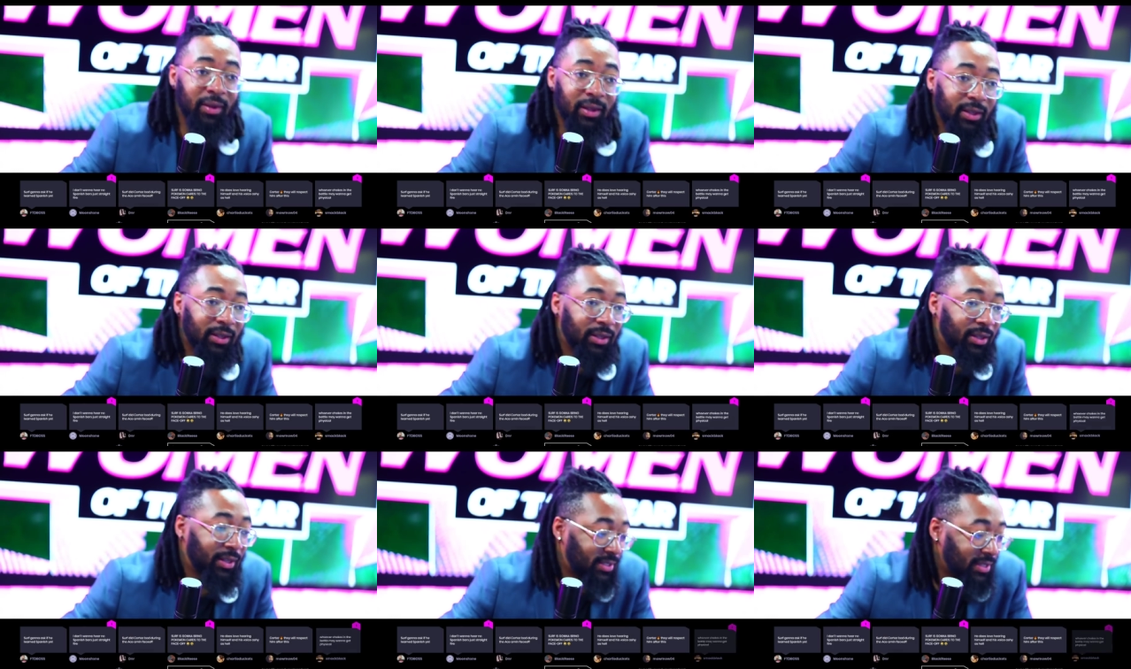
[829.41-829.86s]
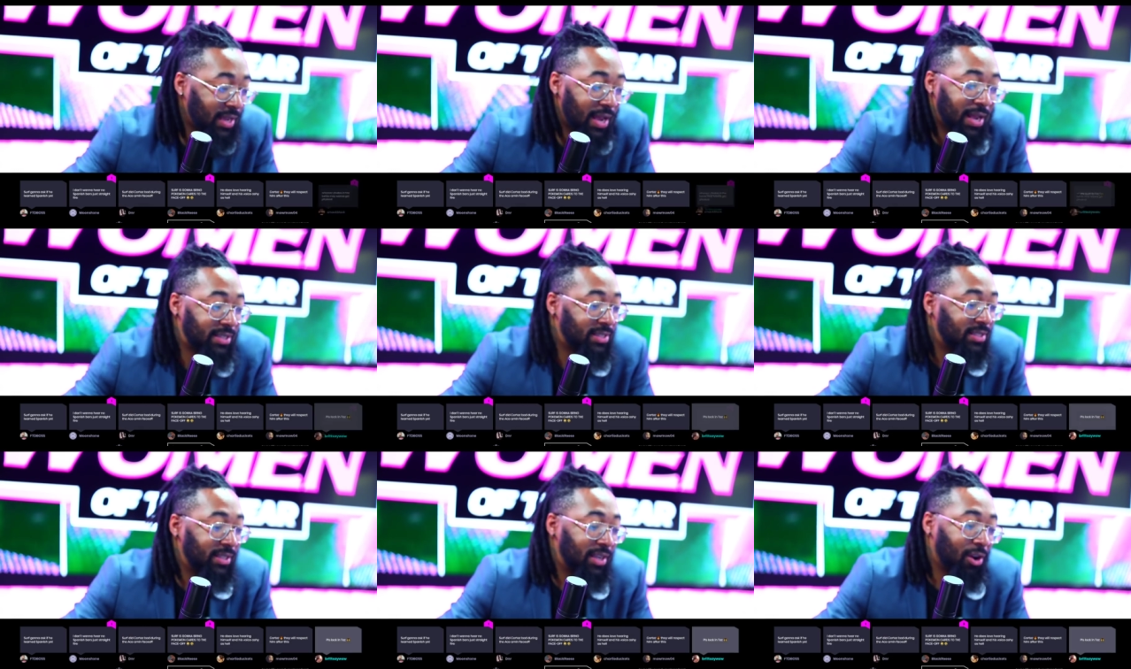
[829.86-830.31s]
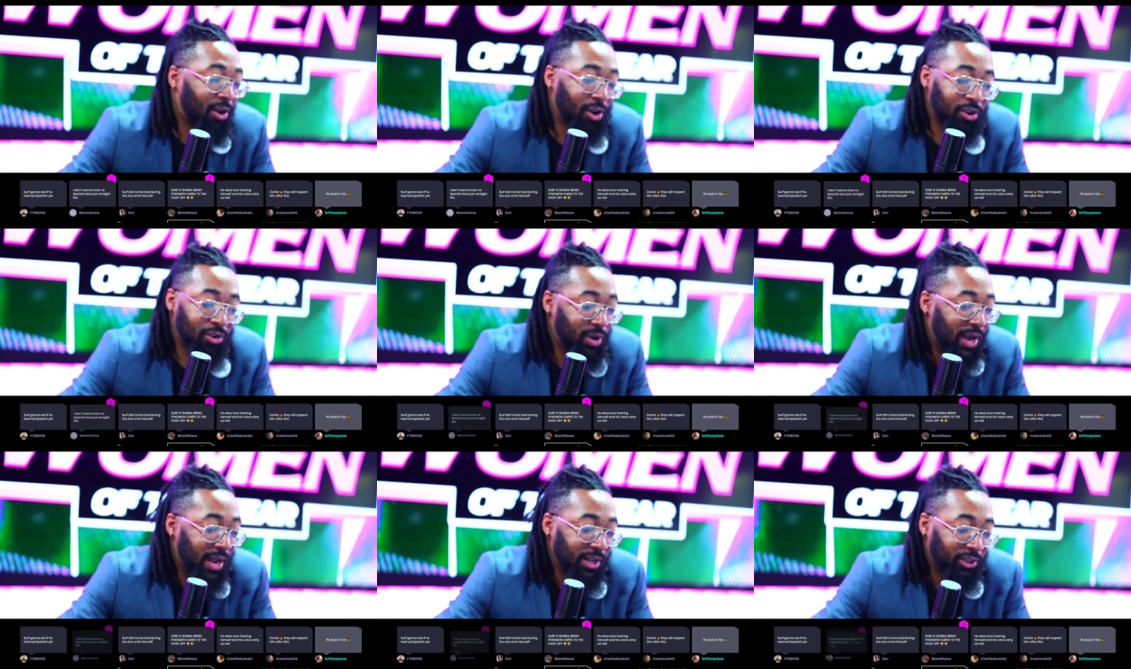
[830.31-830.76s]
As I see it, all you
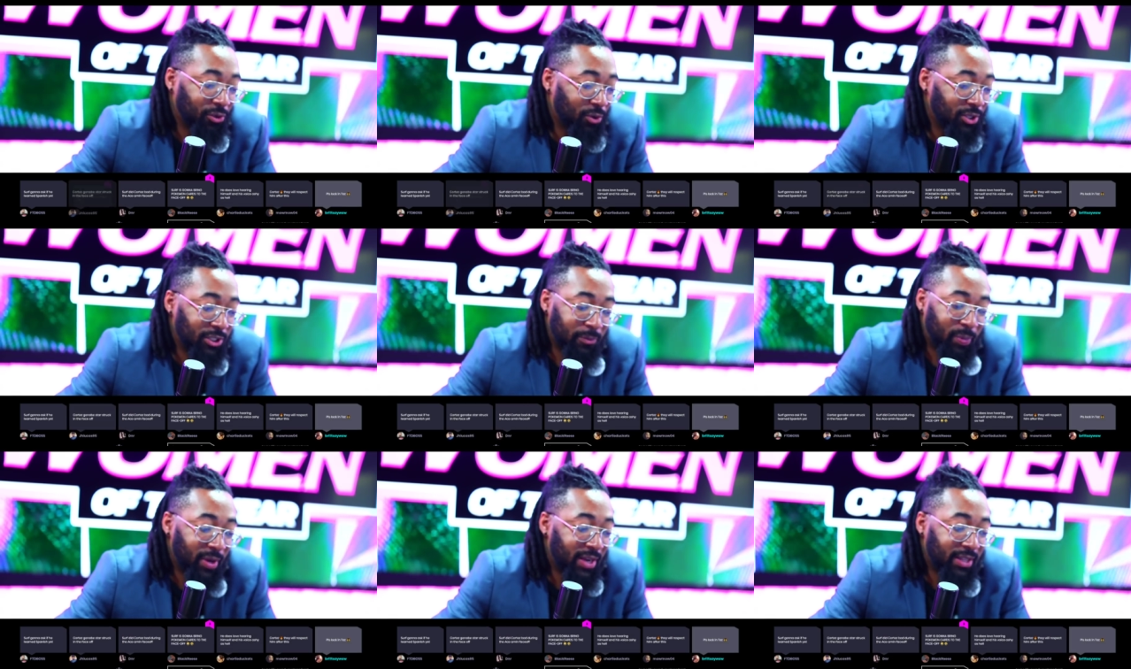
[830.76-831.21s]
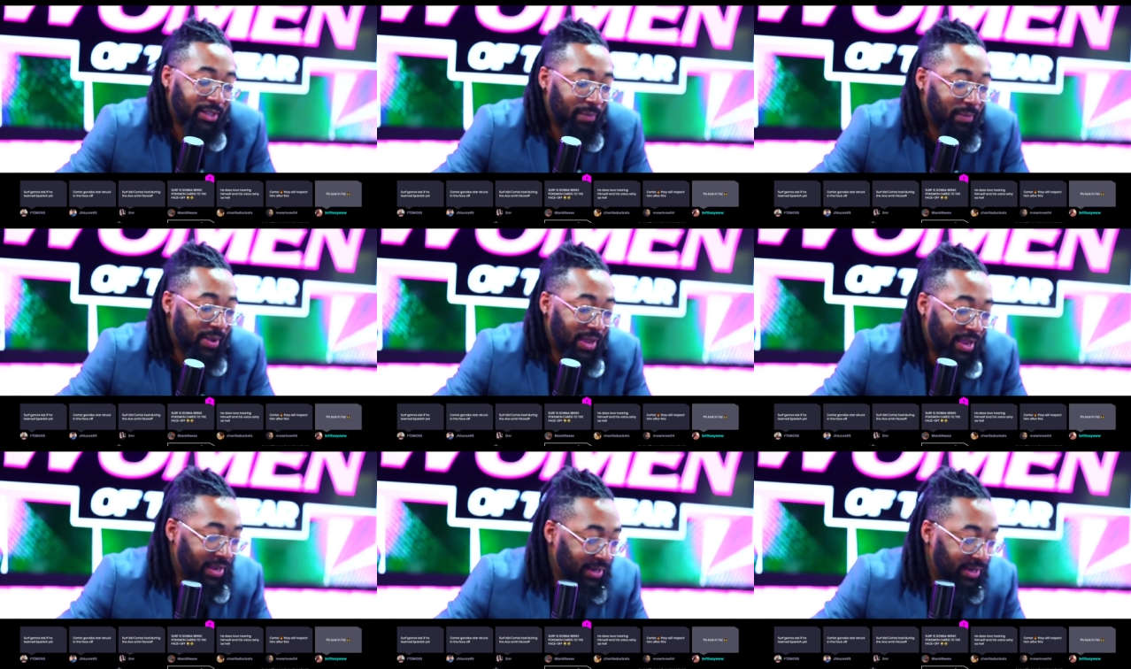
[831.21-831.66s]
gotta do is beat the man.